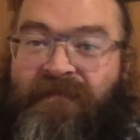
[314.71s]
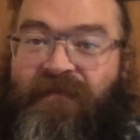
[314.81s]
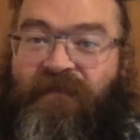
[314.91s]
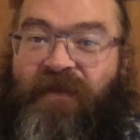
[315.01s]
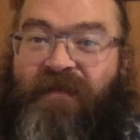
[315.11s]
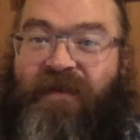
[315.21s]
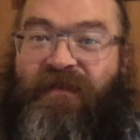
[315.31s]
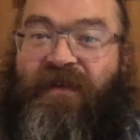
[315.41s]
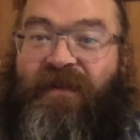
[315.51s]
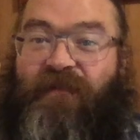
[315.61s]
rebuild
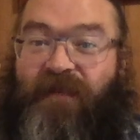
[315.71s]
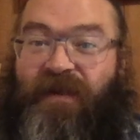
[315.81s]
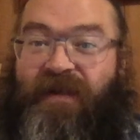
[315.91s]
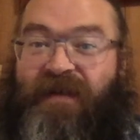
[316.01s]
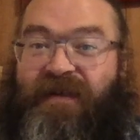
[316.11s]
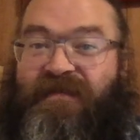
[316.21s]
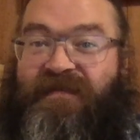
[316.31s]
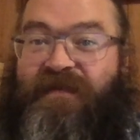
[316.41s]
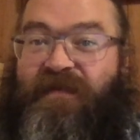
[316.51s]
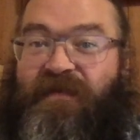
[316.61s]
all the blood and
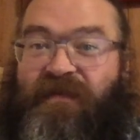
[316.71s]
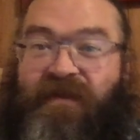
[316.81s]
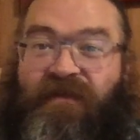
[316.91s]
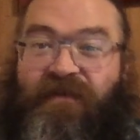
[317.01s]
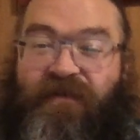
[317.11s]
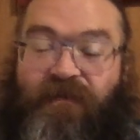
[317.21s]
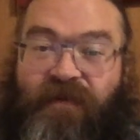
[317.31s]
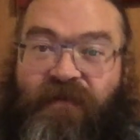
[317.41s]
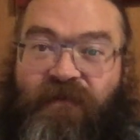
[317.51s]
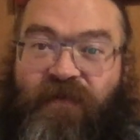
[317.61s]
so, you know, a little
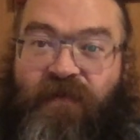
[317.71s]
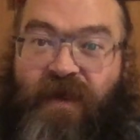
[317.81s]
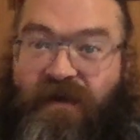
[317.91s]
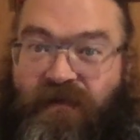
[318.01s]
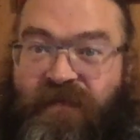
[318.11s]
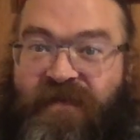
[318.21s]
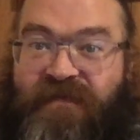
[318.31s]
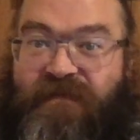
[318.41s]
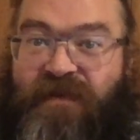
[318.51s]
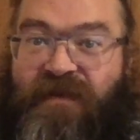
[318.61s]
bit of food
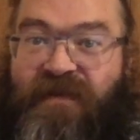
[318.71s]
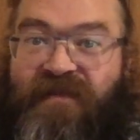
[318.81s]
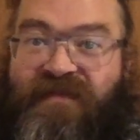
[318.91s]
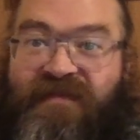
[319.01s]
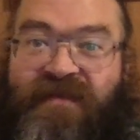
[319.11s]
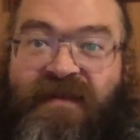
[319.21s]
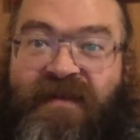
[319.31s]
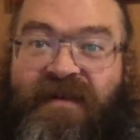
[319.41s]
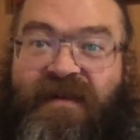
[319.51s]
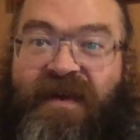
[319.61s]
helps because
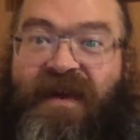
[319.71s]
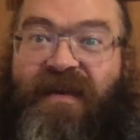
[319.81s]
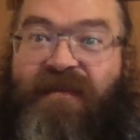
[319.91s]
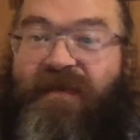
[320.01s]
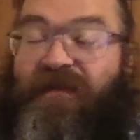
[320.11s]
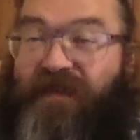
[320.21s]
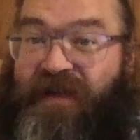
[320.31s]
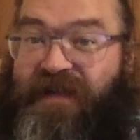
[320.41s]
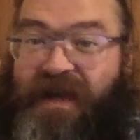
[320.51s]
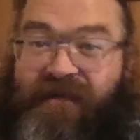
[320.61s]
it can be a
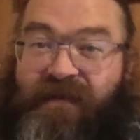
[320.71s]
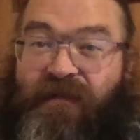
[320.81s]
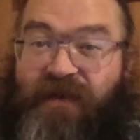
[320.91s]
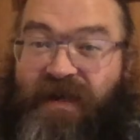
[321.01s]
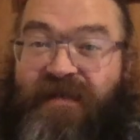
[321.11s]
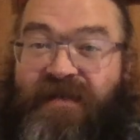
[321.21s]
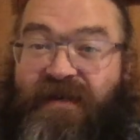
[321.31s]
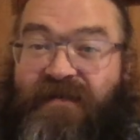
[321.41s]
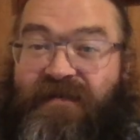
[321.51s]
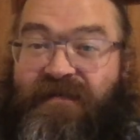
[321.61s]
very tiring
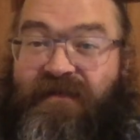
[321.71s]
process.